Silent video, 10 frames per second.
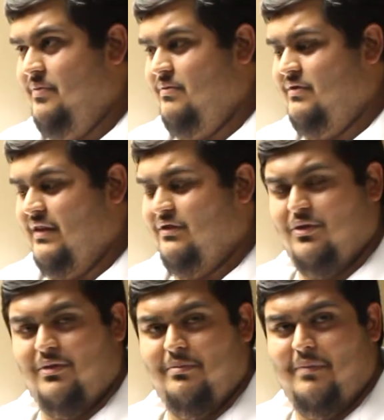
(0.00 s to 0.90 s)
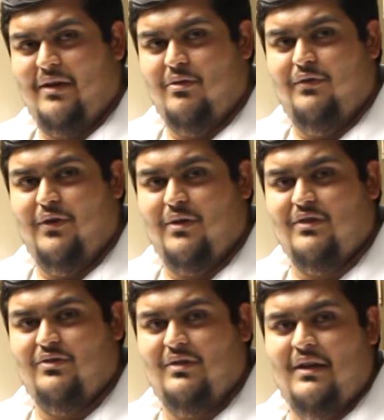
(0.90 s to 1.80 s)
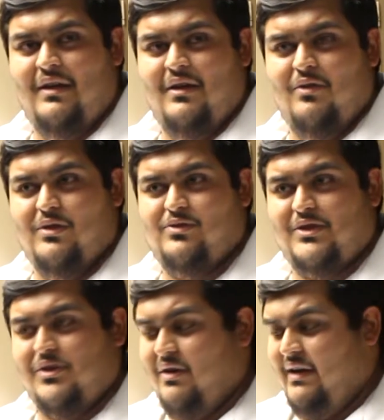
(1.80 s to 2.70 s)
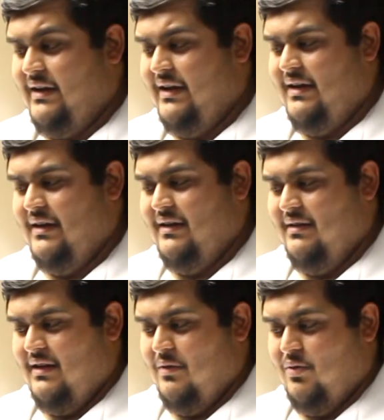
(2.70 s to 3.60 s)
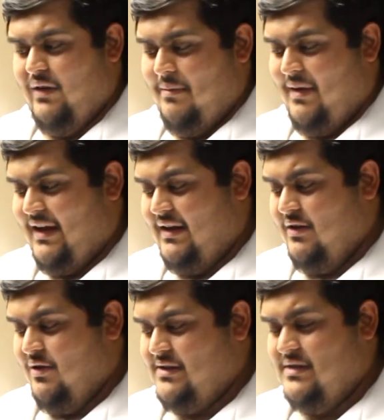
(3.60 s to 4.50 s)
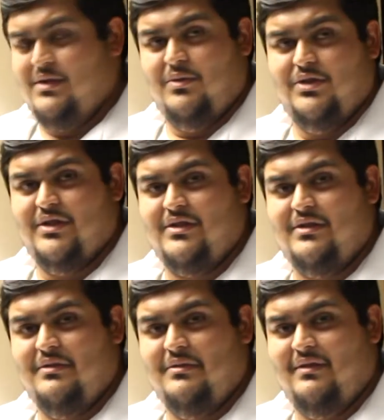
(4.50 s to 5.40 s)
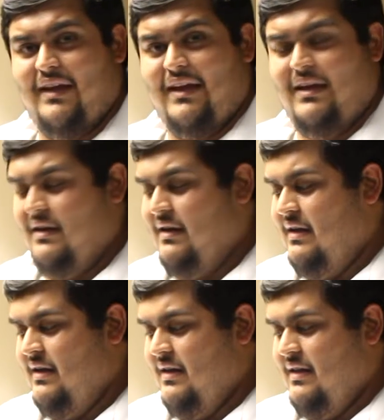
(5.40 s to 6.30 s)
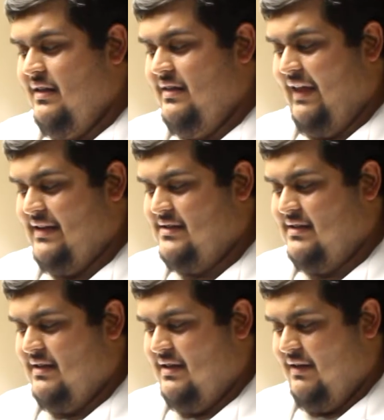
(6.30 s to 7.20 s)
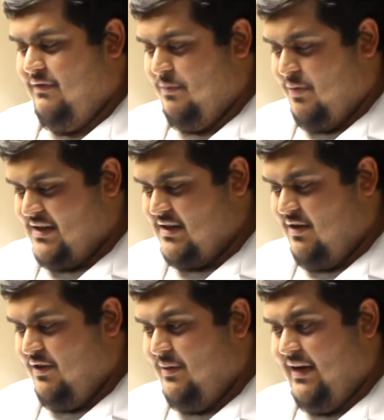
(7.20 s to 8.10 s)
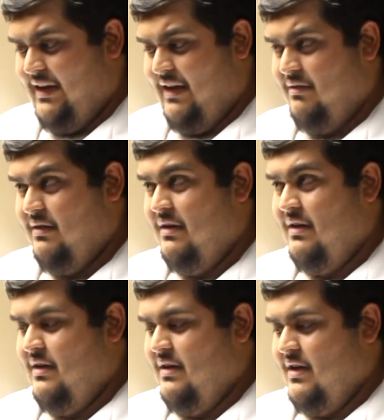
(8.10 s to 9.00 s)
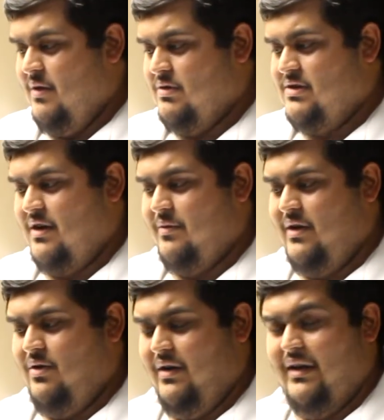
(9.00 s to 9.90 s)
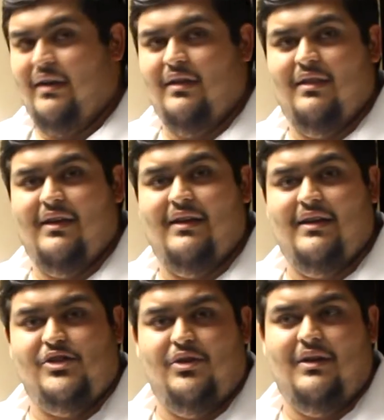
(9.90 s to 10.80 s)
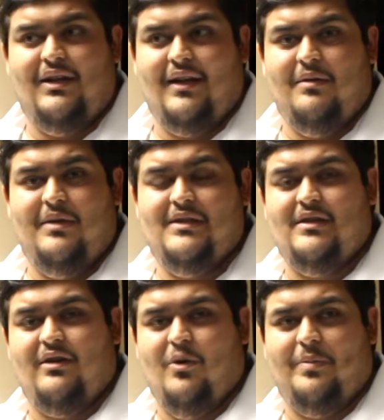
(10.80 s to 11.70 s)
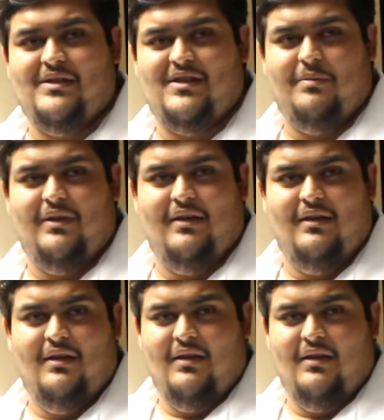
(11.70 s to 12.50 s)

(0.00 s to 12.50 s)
Since your manual focus was what you already did, it will not make any noises, it will just take it. Next, if you press it all the way down, it will start recording. The initial click means it opens up the